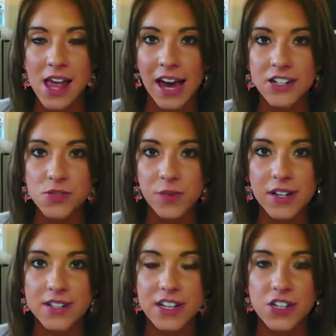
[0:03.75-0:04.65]
I just
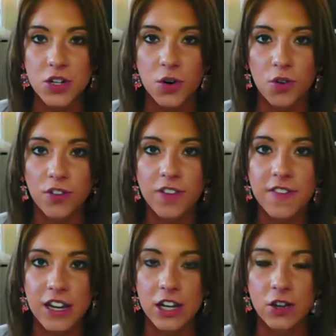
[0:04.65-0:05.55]
wanted to send you over a
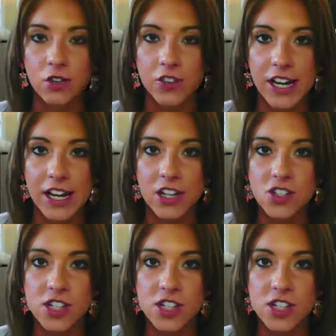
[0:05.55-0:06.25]
video greeting